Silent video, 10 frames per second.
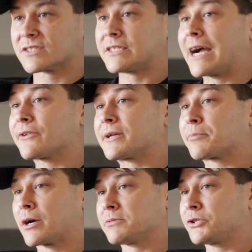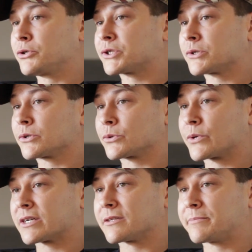Now they probably use it on a
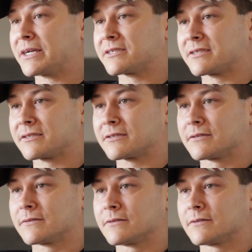regular basis.